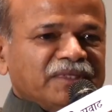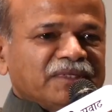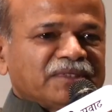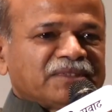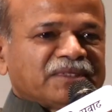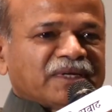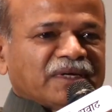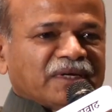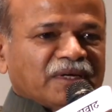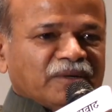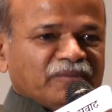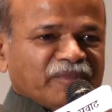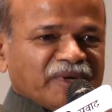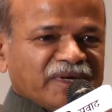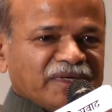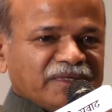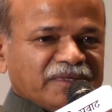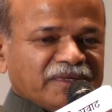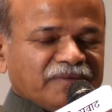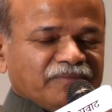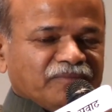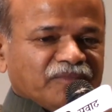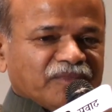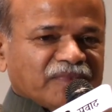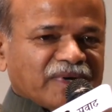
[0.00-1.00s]
the
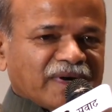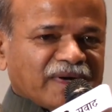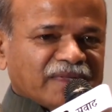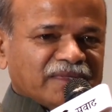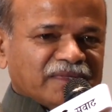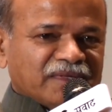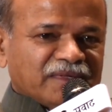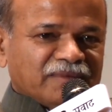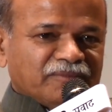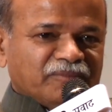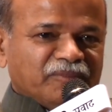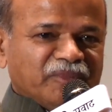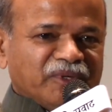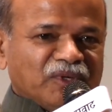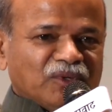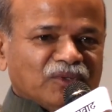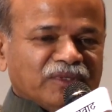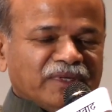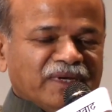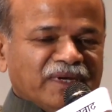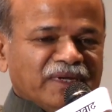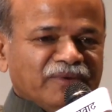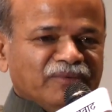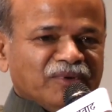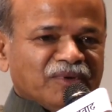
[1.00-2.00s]
settlement, either below
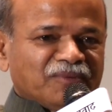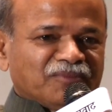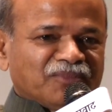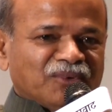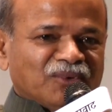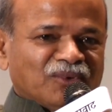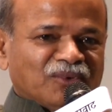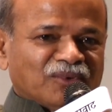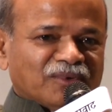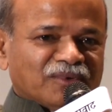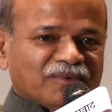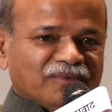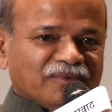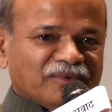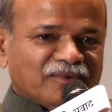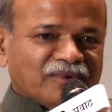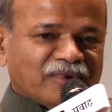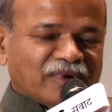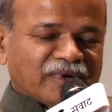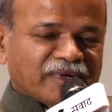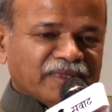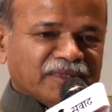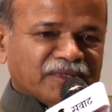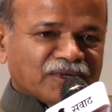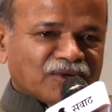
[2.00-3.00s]
the living floor
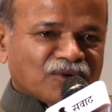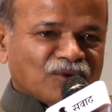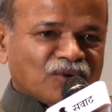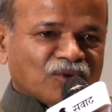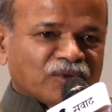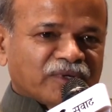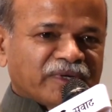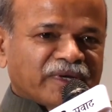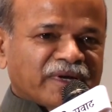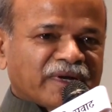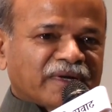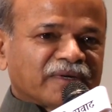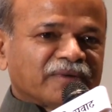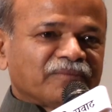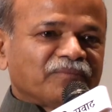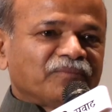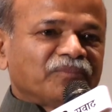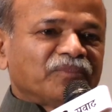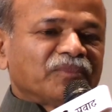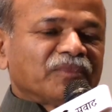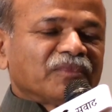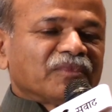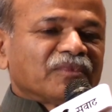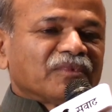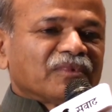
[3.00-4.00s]
or in the courtyard,
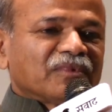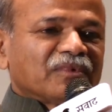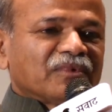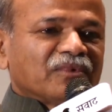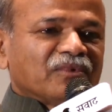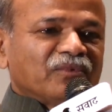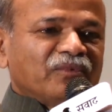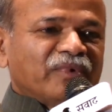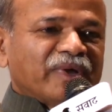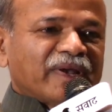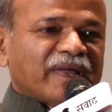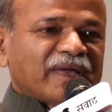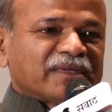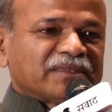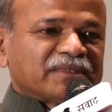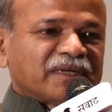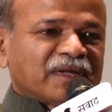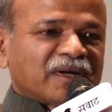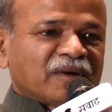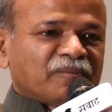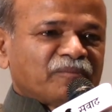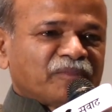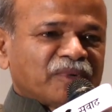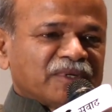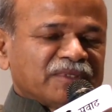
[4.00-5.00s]
whereas
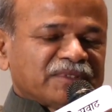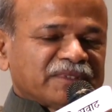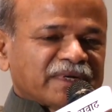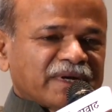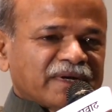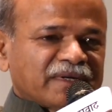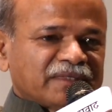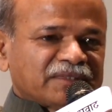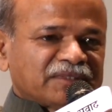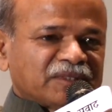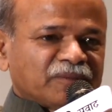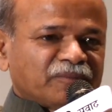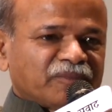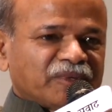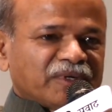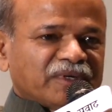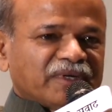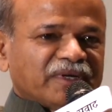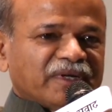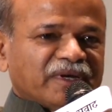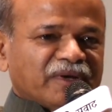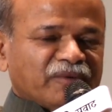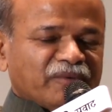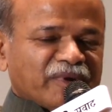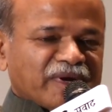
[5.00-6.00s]
Harappans had a separate
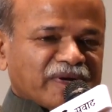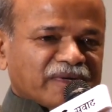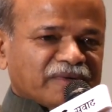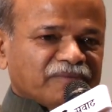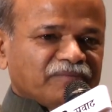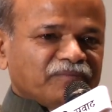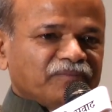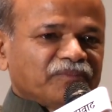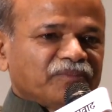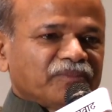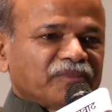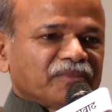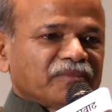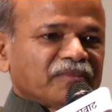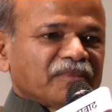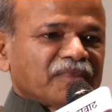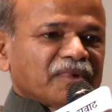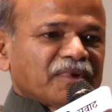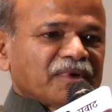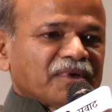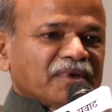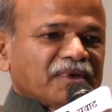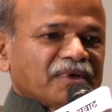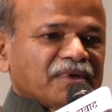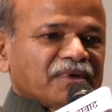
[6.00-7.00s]
graveyard.
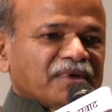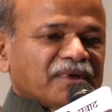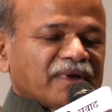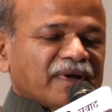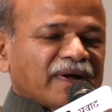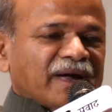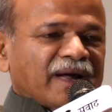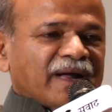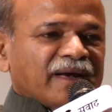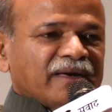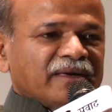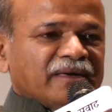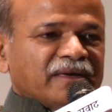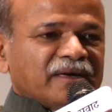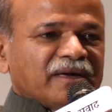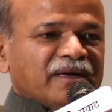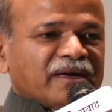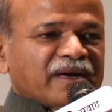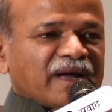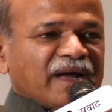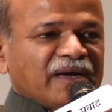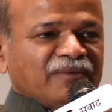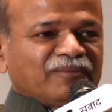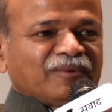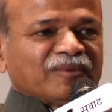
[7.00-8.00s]
And
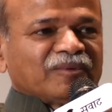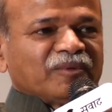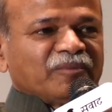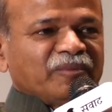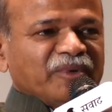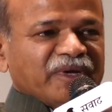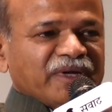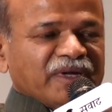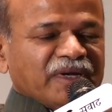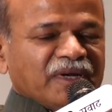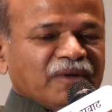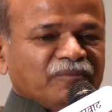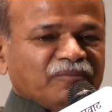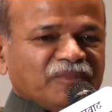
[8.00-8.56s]
right from the beginning,